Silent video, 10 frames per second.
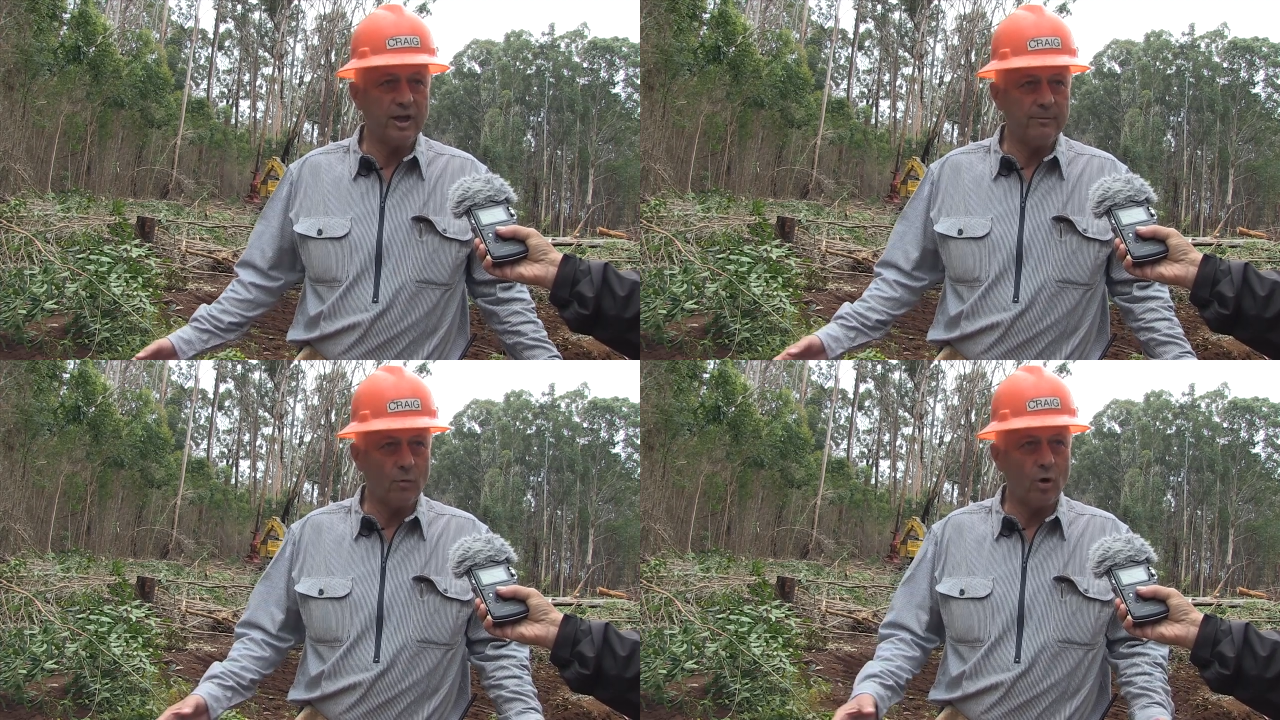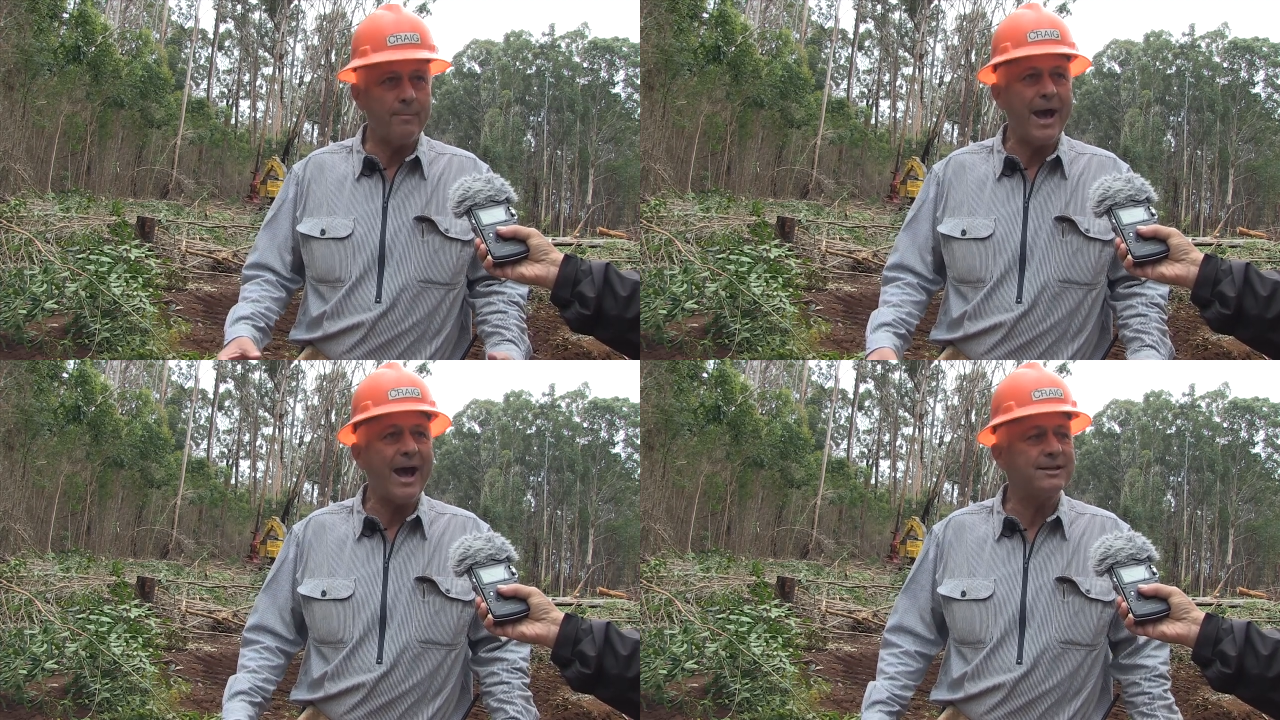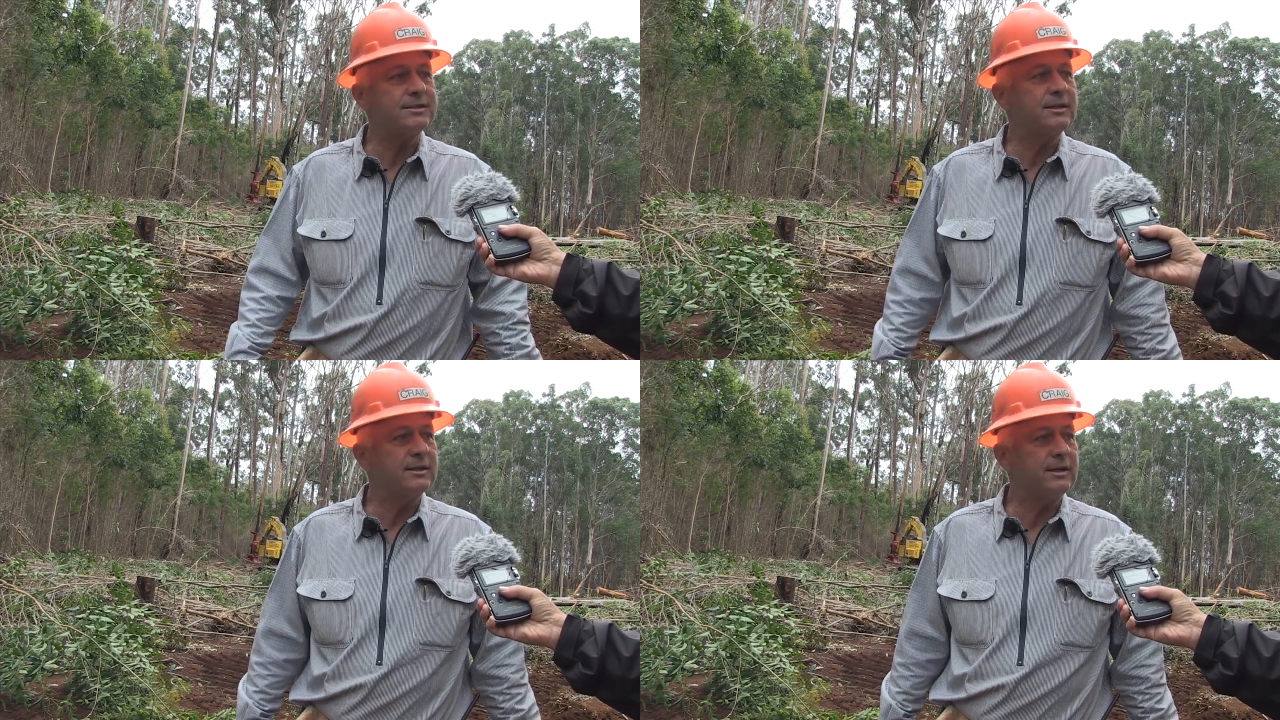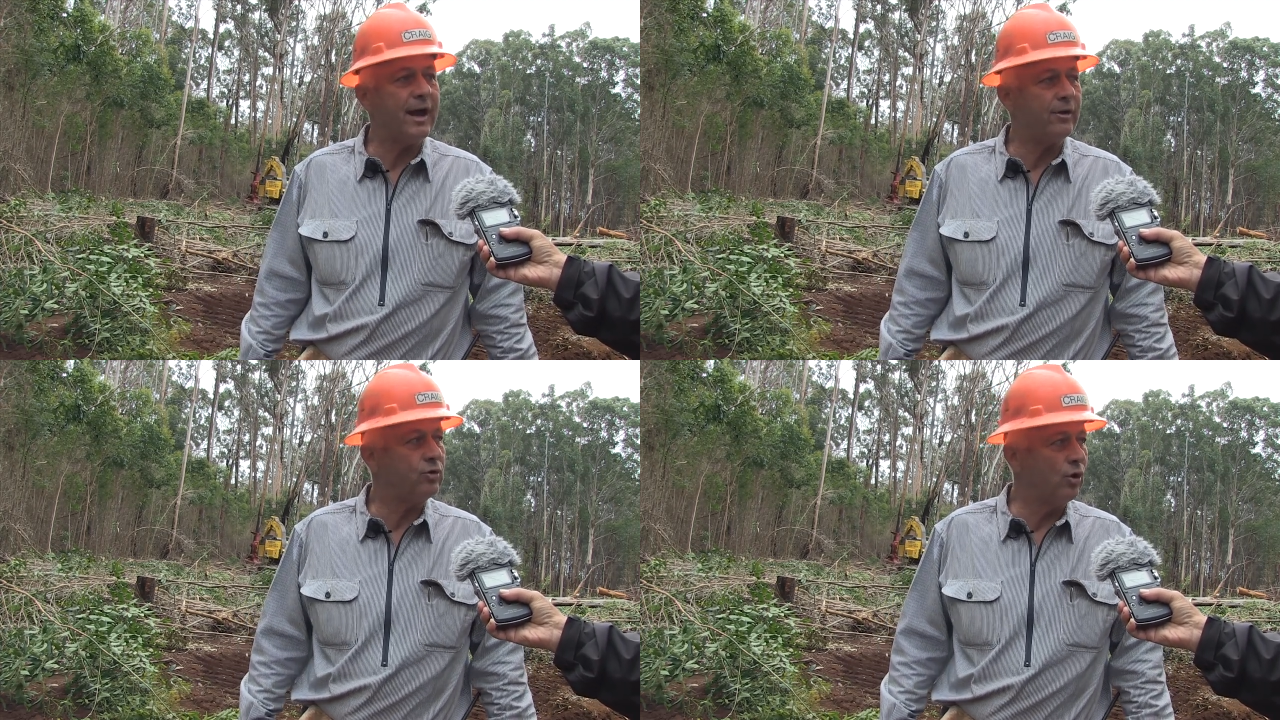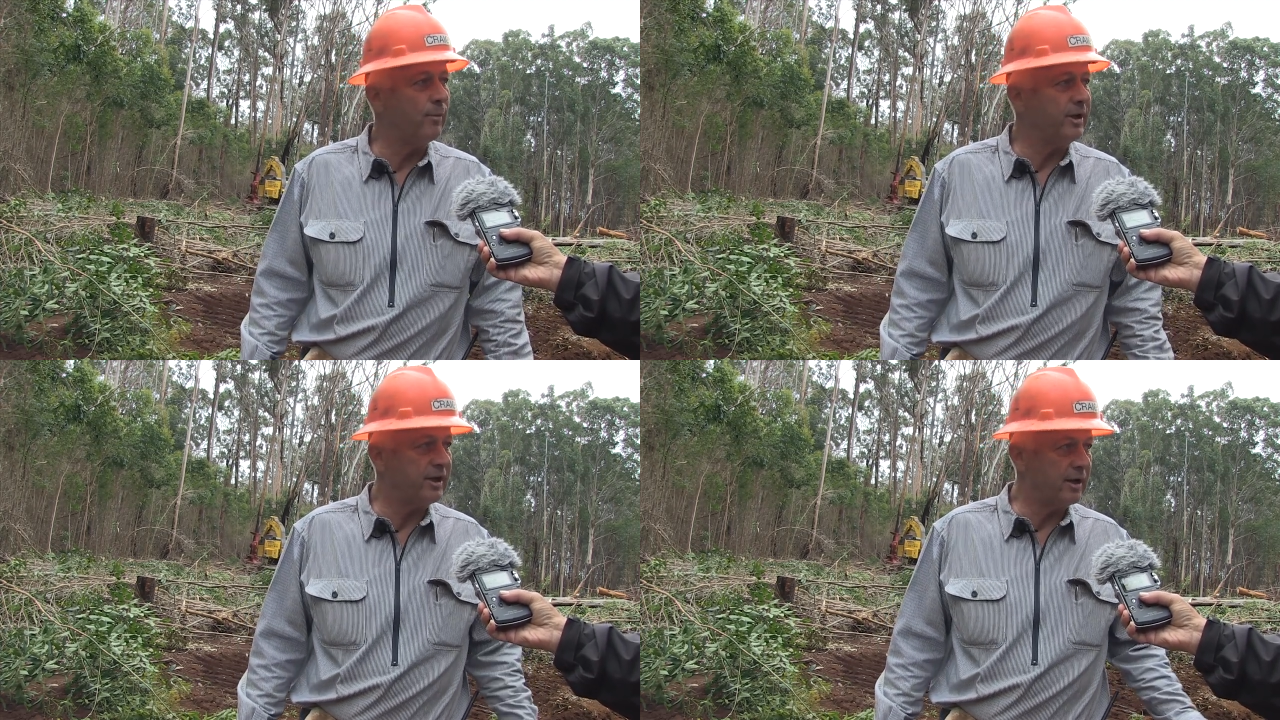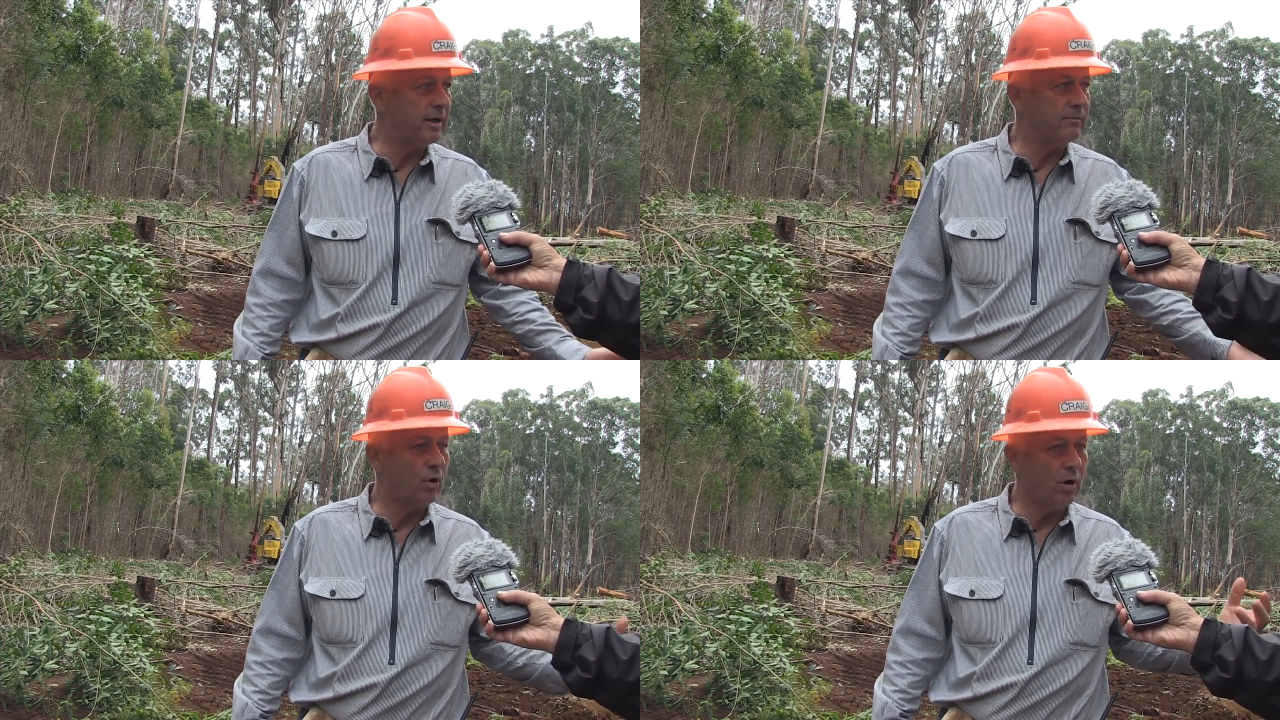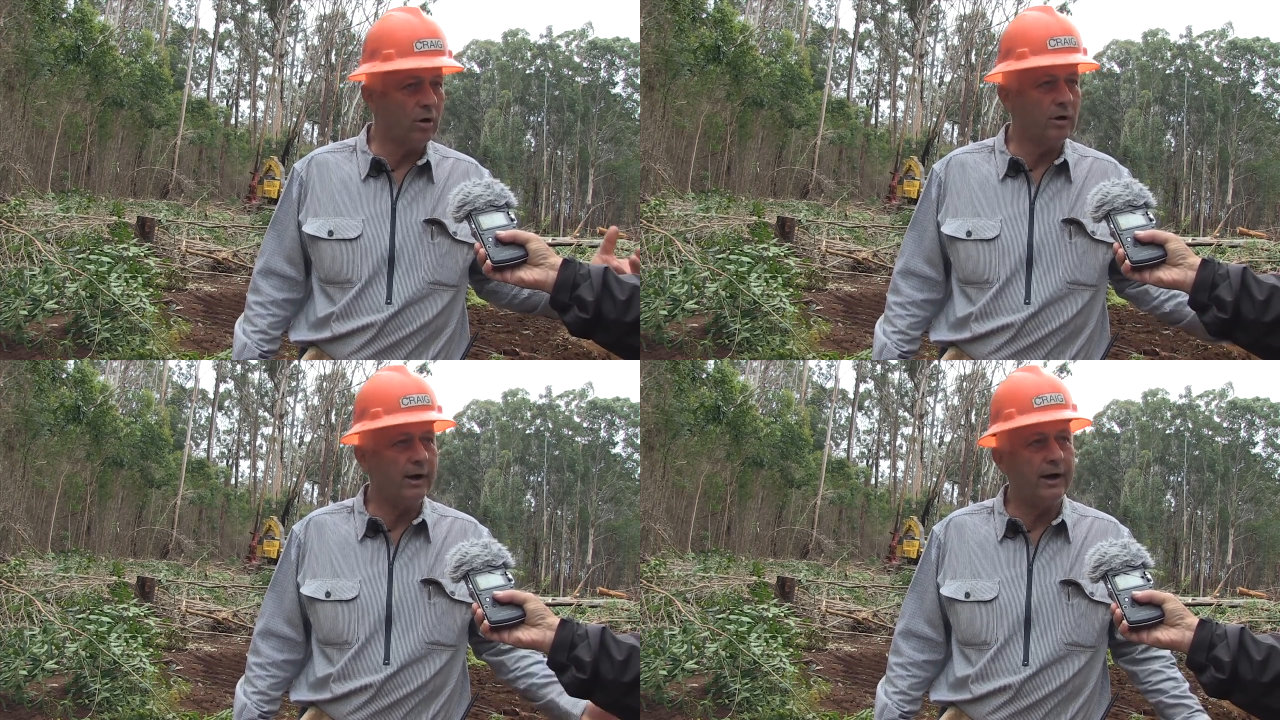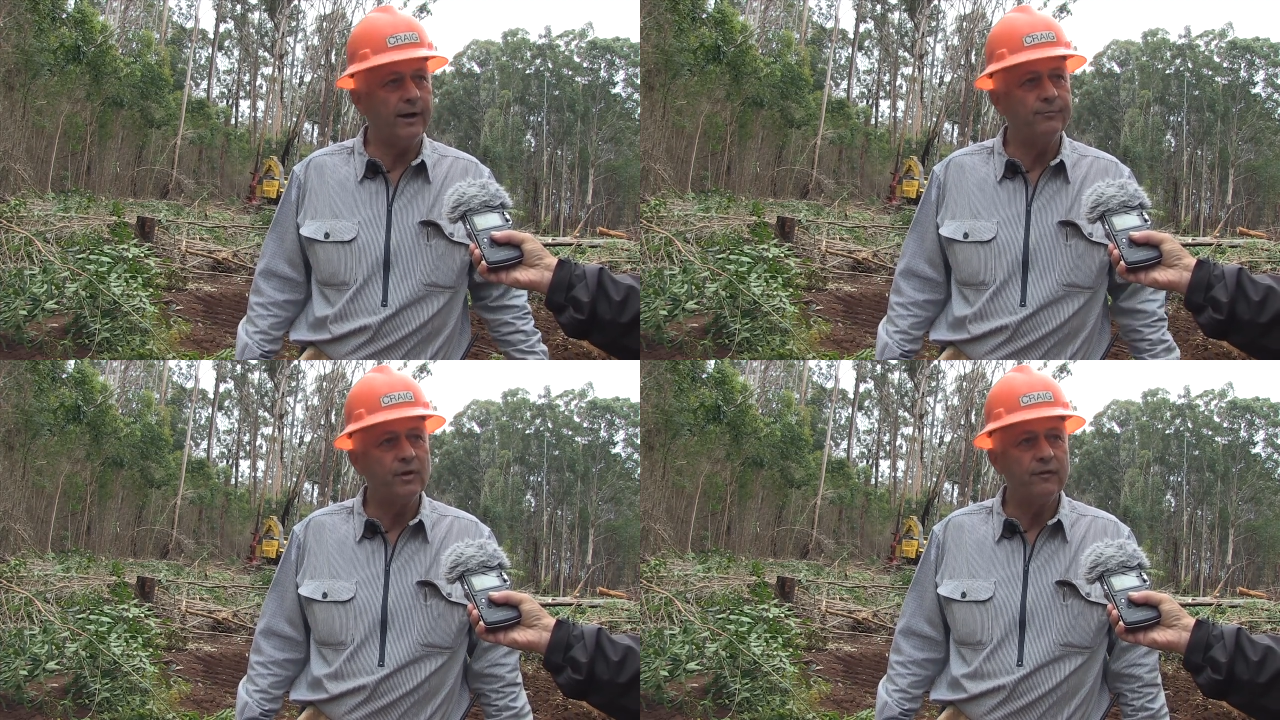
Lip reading: get more mass down to them and get more